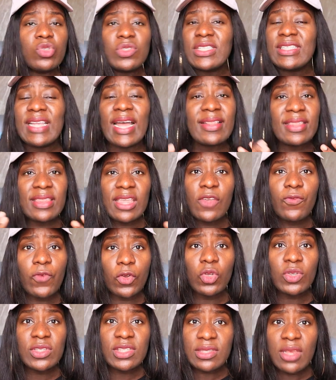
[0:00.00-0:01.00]
you sit down and think
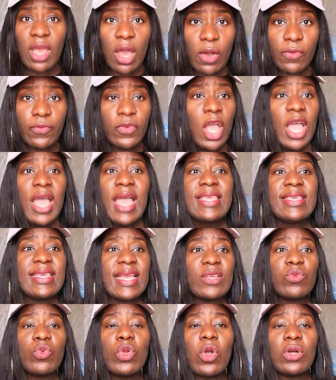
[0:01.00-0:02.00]
for yourself?
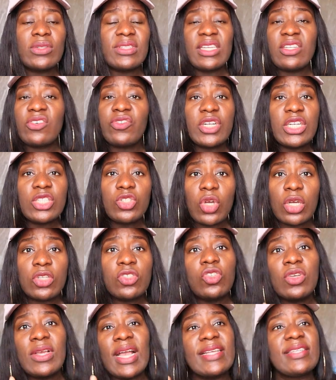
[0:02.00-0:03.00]
Yes, we content
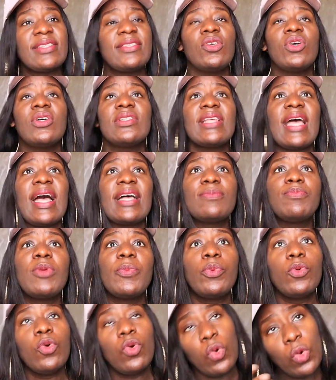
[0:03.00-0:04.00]
creators, you guys see us as
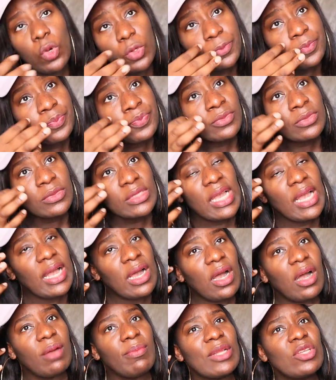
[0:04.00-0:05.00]
people who,
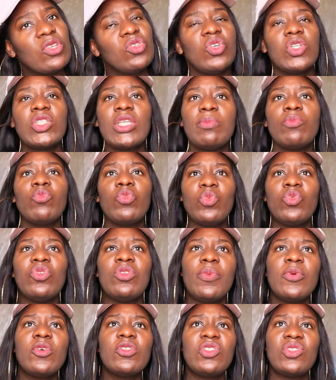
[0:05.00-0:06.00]
I don't know, some
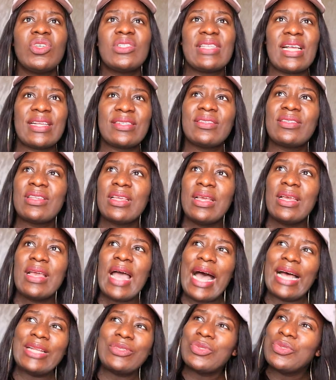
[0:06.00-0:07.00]
people see us as,
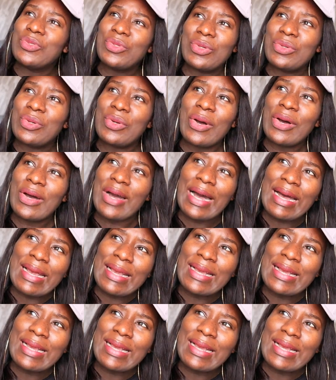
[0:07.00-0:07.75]
people